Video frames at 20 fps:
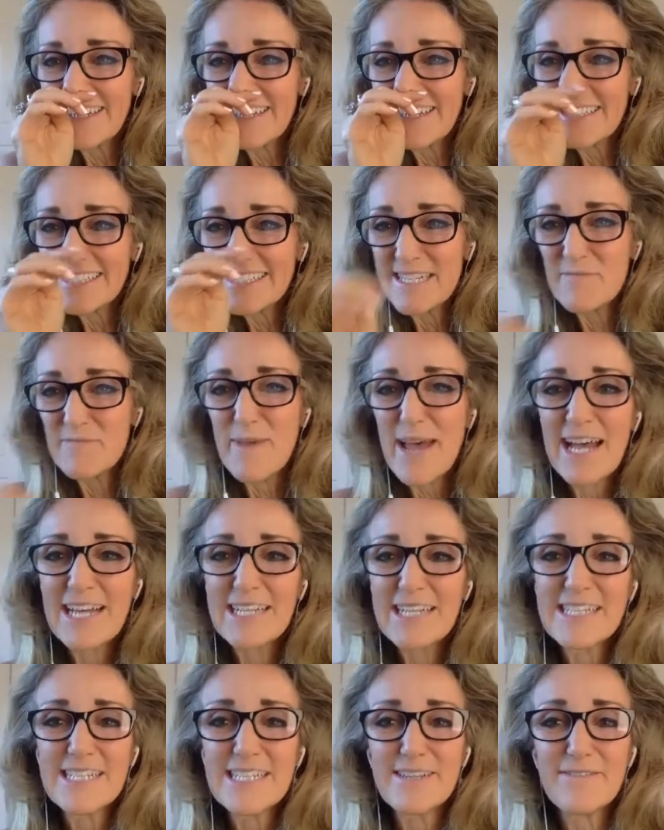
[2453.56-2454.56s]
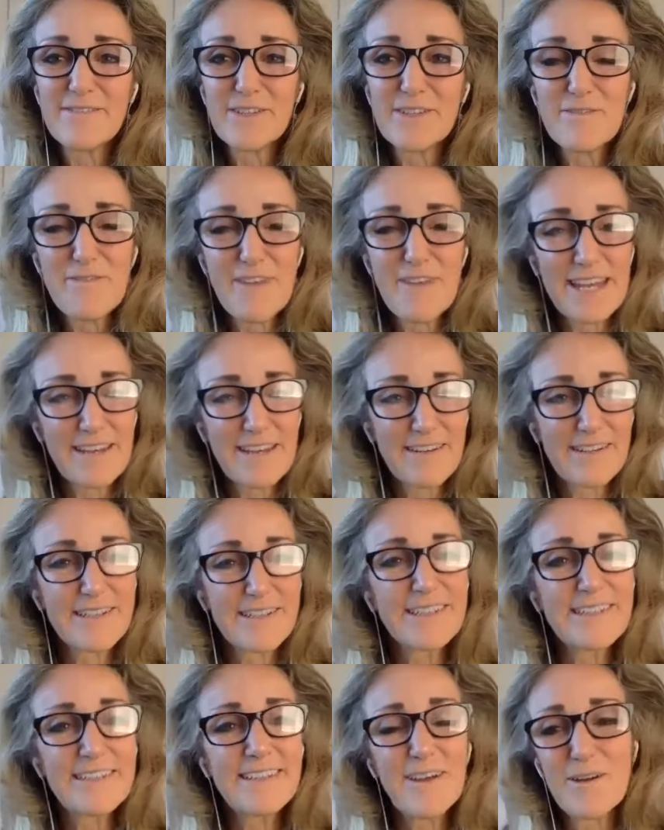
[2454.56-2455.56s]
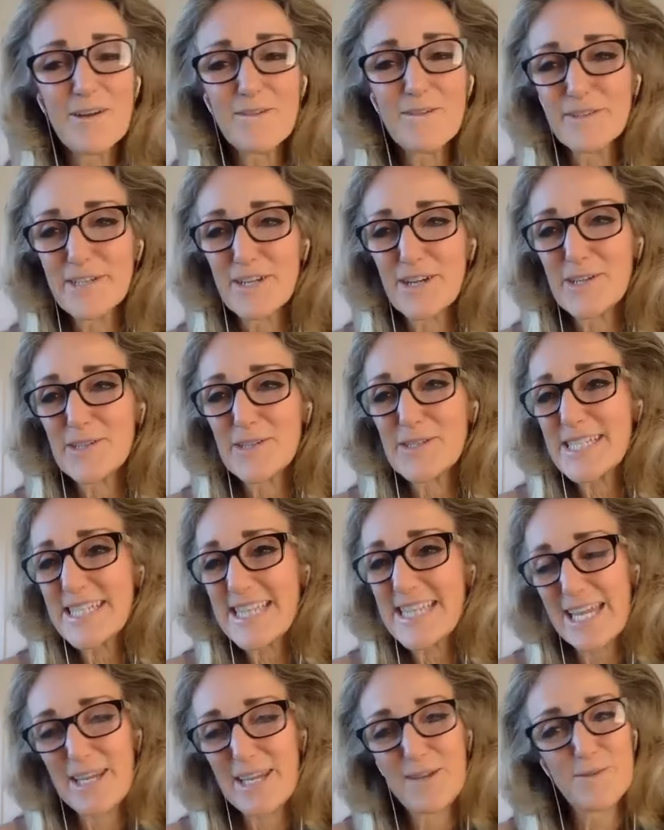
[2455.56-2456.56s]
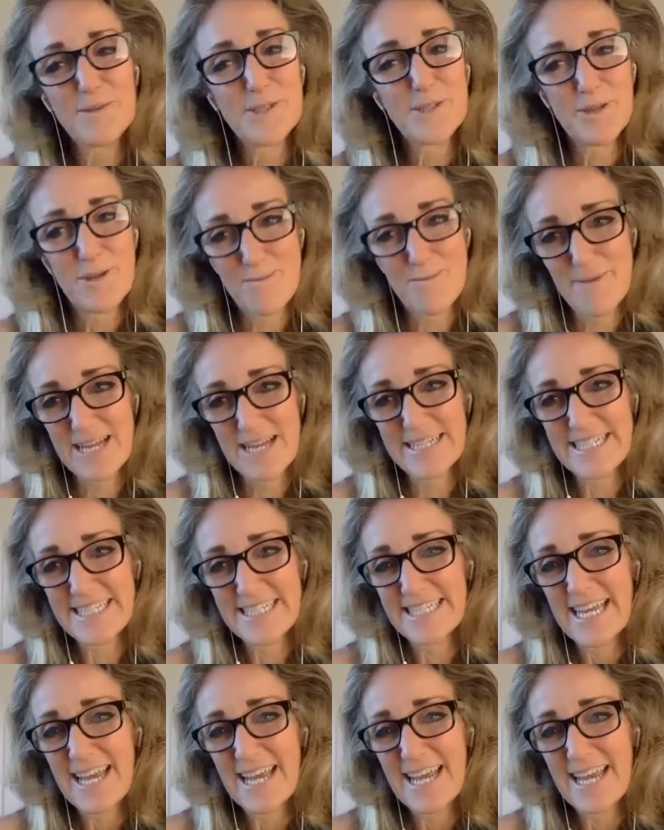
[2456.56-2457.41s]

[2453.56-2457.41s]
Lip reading: She passed of a fentanyl overdose. Thank you so much.